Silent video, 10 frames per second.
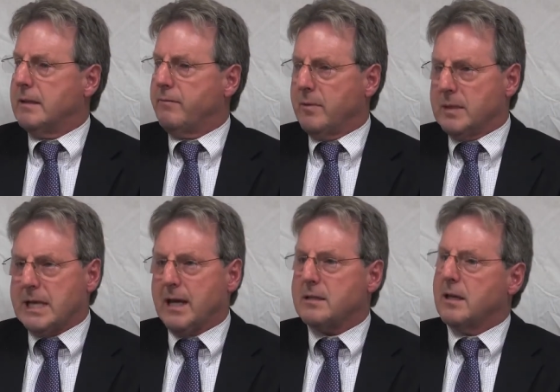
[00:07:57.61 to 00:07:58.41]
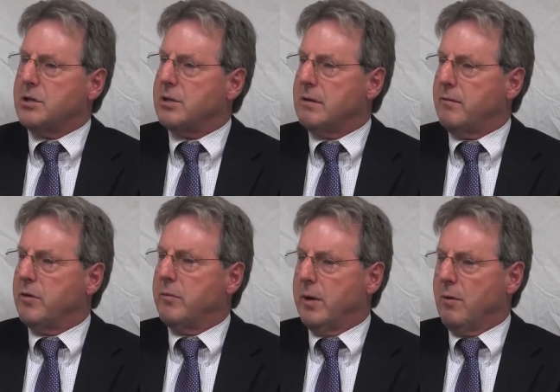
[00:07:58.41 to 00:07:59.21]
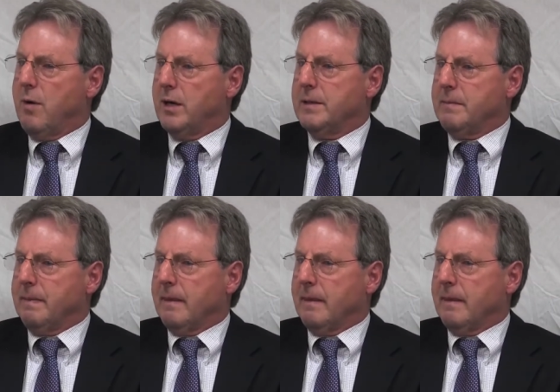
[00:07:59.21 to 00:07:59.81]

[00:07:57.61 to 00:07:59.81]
from the taxation of the marijuana,